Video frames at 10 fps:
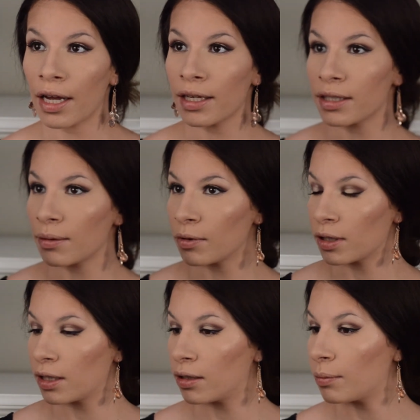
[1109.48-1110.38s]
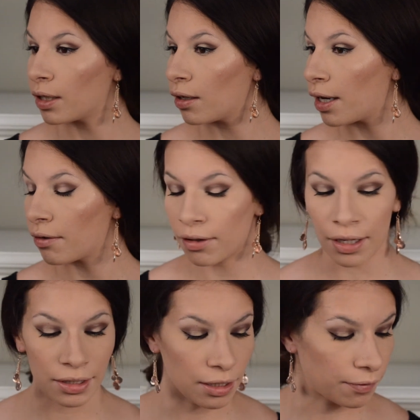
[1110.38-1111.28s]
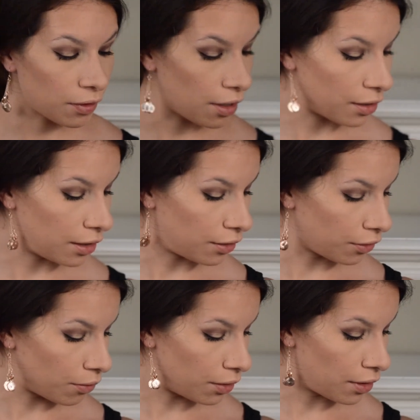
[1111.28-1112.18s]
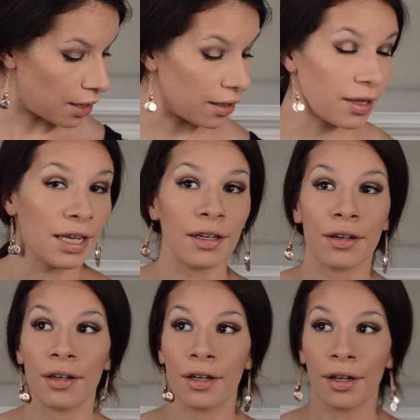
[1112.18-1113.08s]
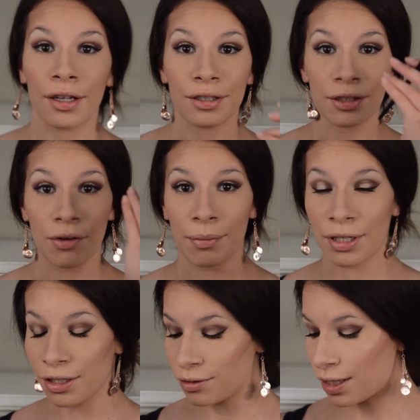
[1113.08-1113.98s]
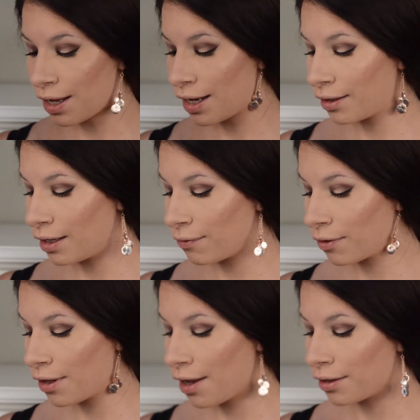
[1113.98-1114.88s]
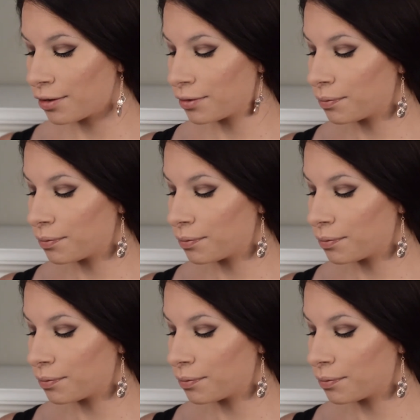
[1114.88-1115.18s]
as I'm looking in the mirror, I realized I forgot an inner corner highlight, so I'm going to use that highlight for that.